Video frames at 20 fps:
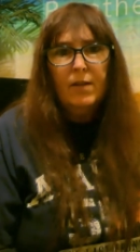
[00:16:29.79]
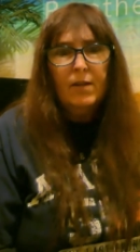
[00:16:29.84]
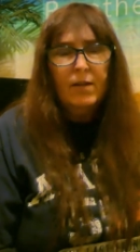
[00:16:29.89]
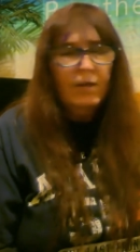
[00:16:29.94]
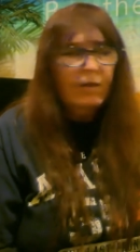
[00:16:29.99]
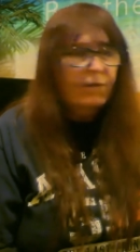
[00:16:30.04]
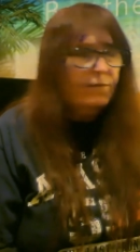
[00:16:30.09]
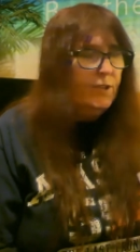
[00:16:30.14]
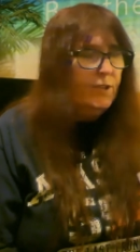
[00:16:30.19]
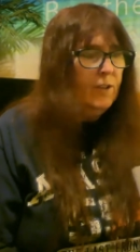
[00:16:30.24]

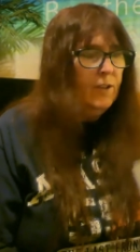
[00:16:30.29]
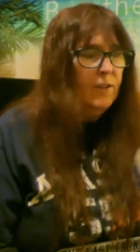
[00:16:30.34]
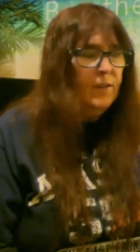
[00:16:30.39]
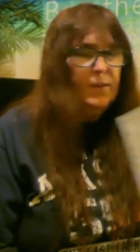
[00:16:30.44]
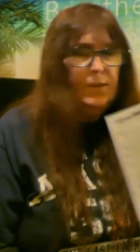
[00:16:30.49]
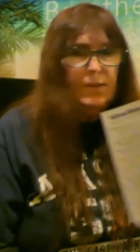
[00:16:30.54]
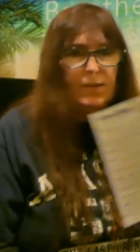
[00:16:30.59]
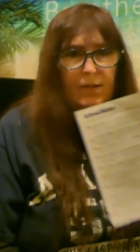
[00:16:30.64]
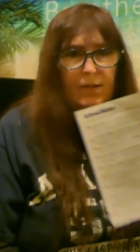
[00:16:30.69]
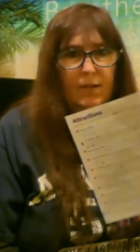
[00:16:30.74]
of
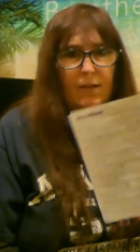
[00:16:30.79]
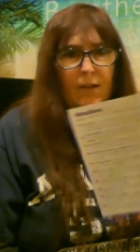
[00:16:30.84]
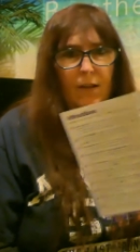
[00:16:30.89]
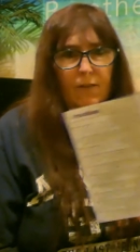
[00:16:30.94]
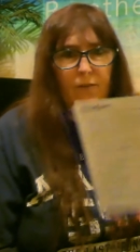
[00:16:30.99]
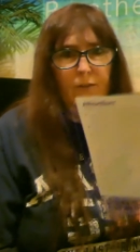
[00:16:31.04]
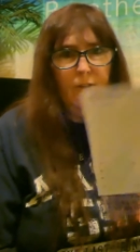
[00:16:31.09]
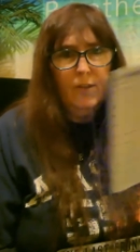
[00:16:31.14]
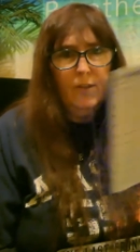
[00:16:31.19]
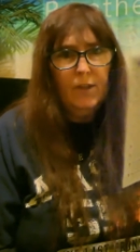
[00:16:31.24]
this, I
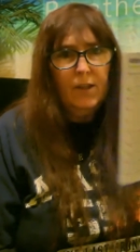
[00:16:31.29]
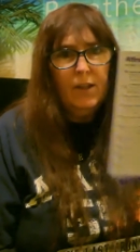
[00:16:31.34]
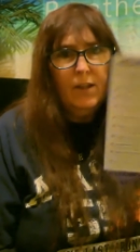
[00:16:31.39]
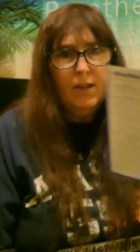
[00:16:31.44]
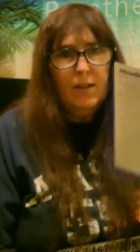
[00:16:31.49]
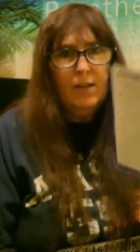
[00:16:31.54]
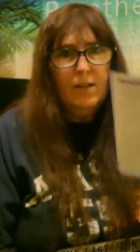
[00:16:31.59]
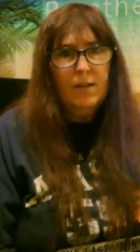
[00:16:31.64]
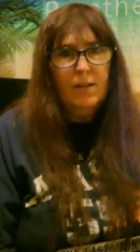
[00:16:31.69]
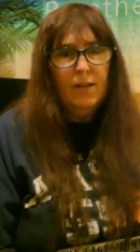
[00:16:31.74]
felt like
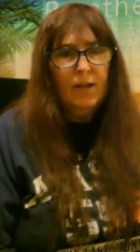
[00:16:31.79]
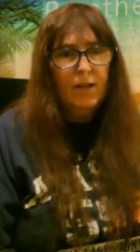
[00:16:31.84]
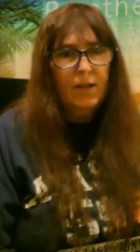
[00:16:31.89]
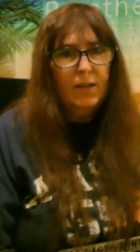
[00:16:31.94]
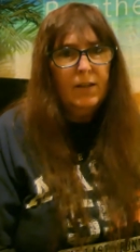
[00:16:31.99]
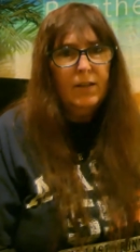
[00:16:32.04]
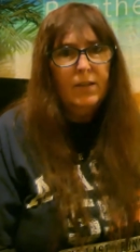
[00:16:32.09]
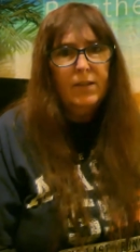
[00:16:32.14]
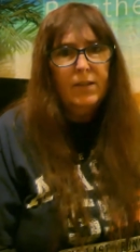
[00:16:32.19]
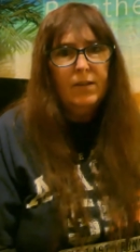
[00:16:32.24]
I
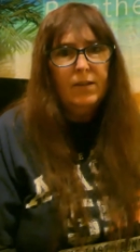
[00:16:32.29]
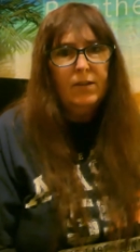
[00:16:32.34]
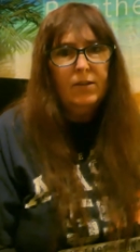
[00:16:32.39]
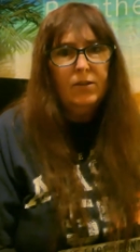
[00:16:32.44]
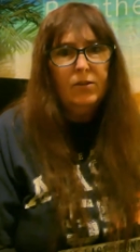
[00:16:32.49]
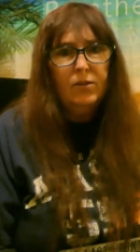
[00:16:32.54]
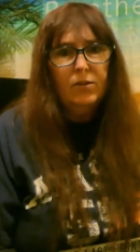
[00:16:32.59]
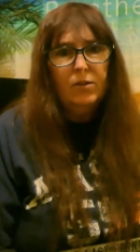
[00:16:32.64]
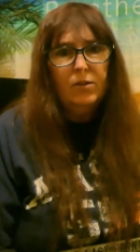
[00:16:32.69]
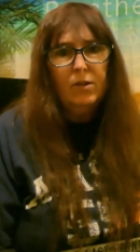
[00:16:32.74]
needed to
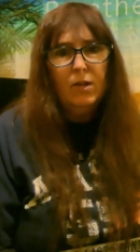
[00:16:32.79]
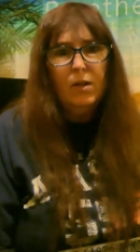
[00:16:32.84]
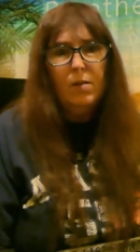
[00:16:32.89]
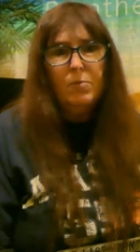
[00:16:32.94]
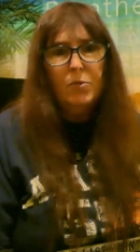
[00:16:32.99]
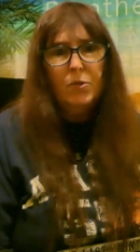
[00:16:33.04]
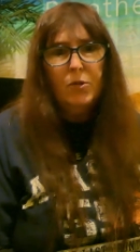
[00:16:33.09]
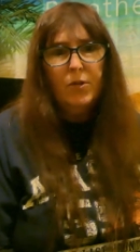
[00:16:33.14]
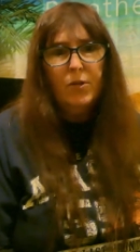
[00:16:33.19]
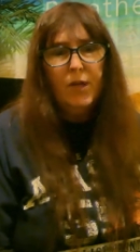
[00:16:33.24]
include a lot
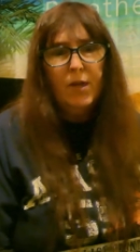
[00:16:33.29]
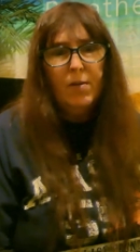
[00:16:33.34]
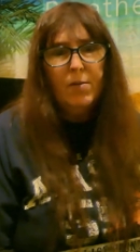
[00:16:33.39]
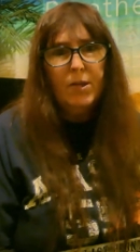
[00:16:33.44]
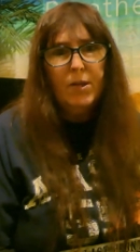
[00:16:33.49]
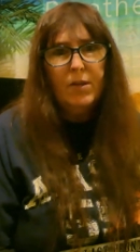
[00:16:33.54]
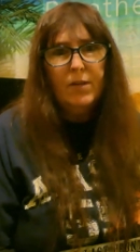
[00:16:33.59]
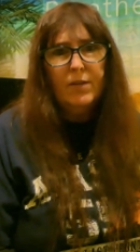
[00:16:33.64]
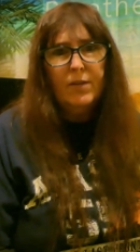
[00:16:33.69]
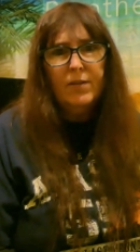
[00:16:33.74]
more of that
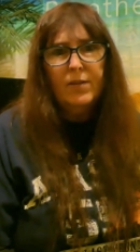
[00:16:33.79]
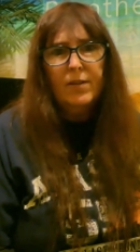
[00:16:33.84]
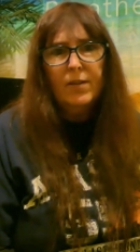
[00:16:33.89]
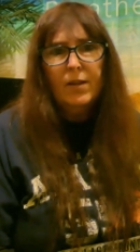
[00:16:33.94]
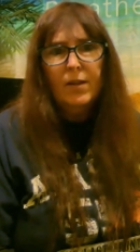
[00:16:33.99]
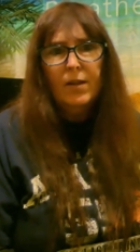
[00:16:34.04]
because